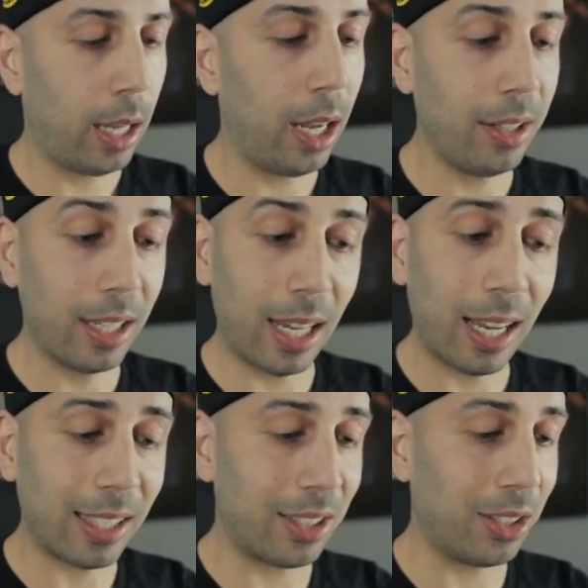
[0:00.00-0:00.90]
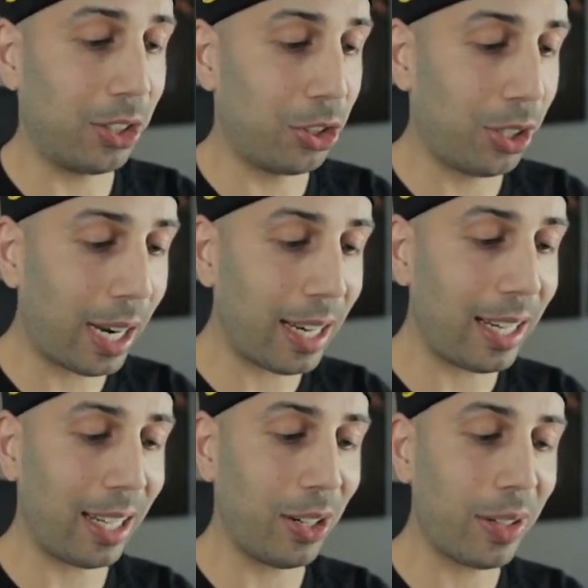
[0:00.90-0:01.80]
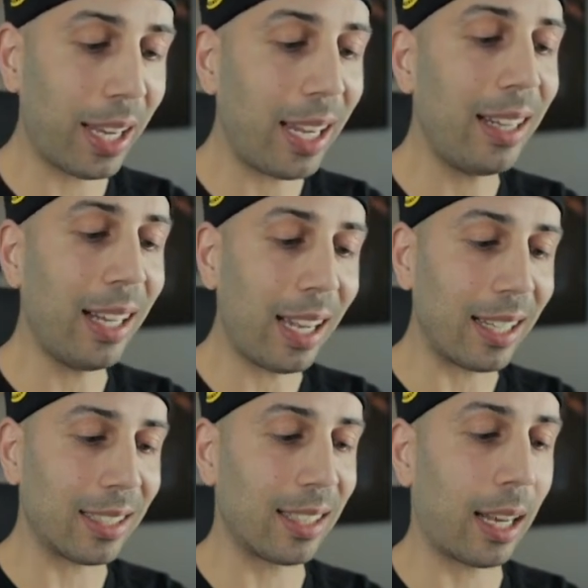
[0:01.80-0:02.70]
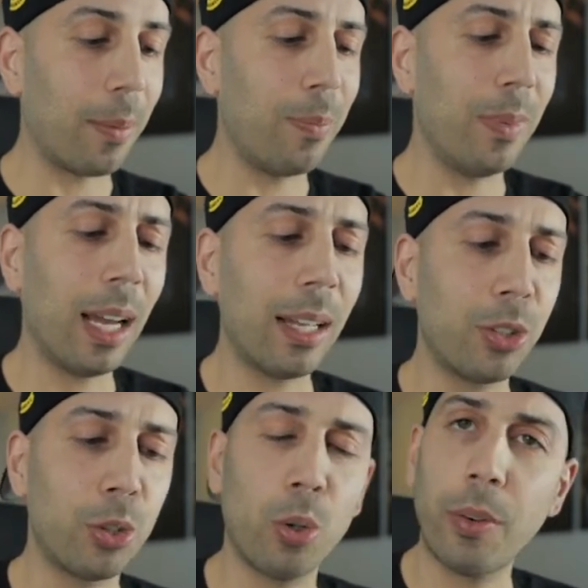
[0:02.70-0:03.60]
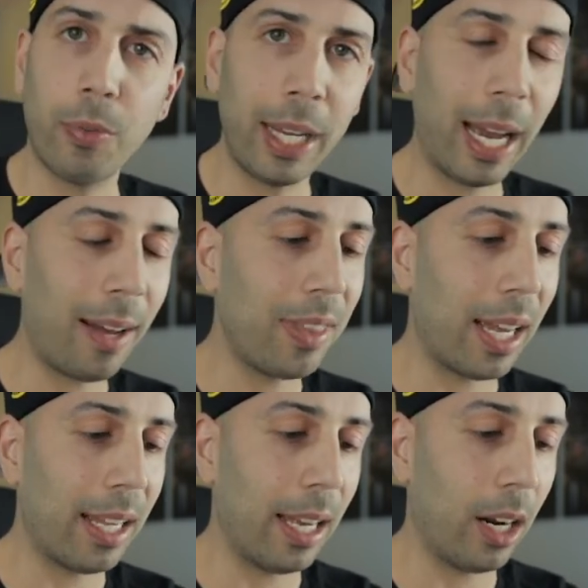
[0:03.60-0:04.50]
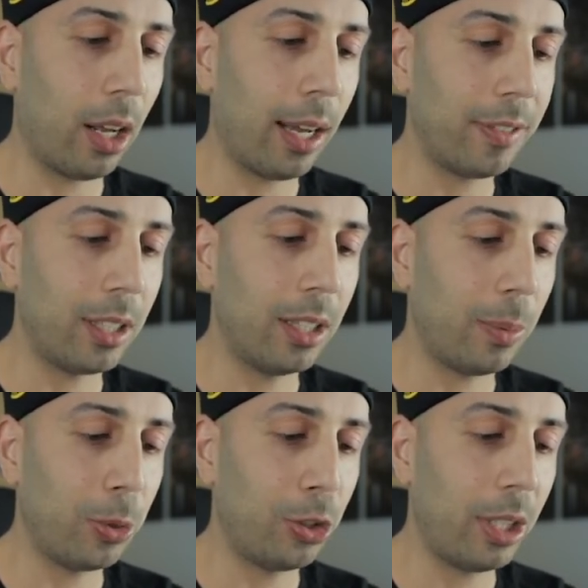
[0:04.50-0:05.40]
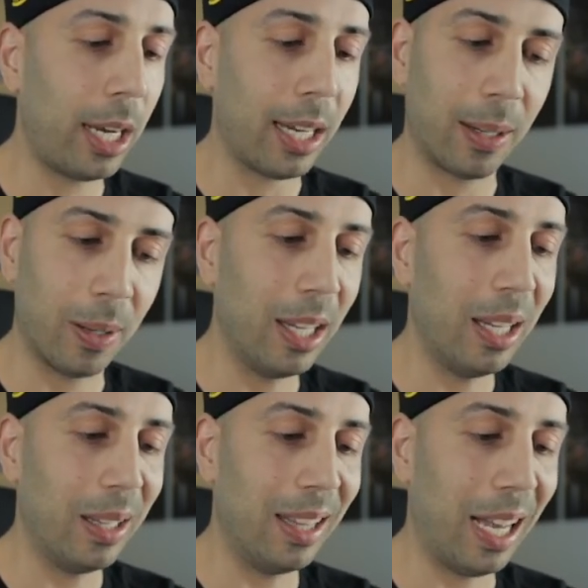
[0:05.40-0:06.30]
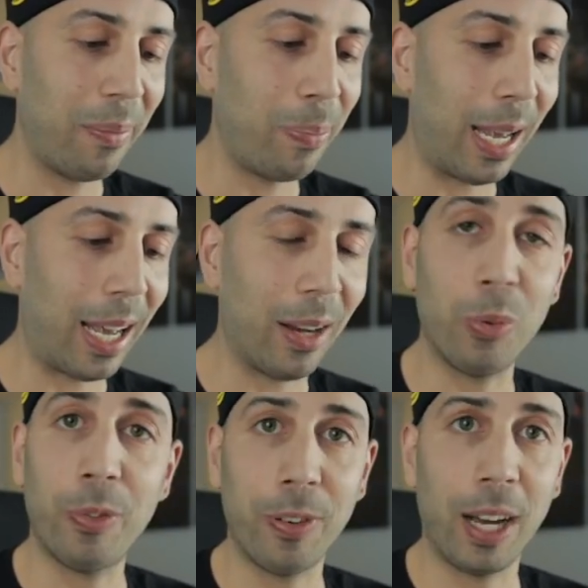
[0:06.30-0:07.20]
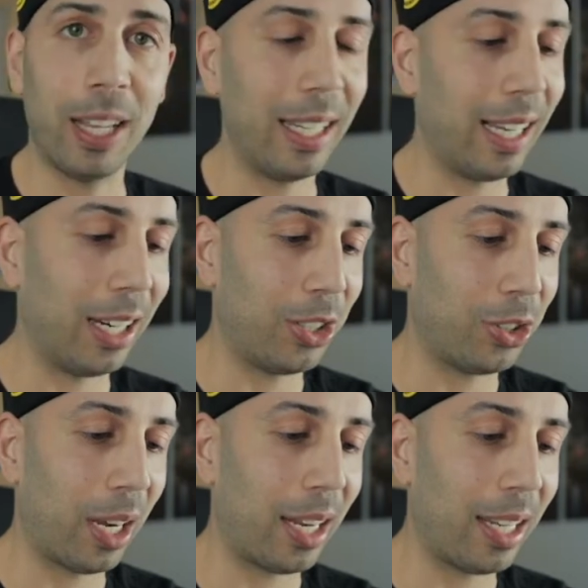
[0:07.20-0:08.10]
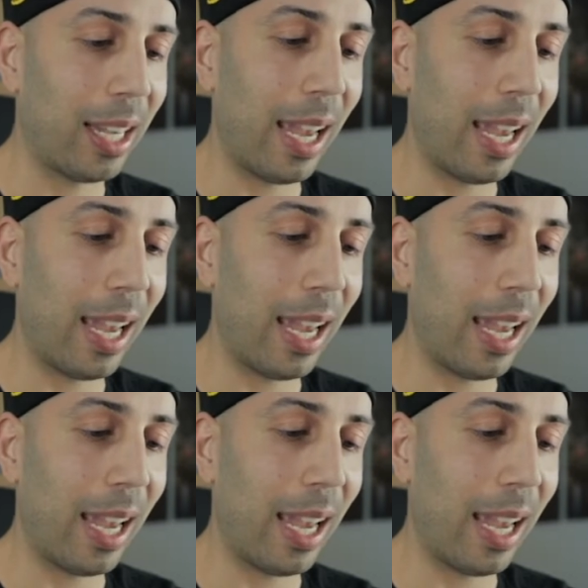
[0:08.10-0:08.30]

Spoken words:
Eldegoss shiny. Okay, nice. I'm not sure if we have that yet. I'll have to double check. Not bad. We finally got a shiny.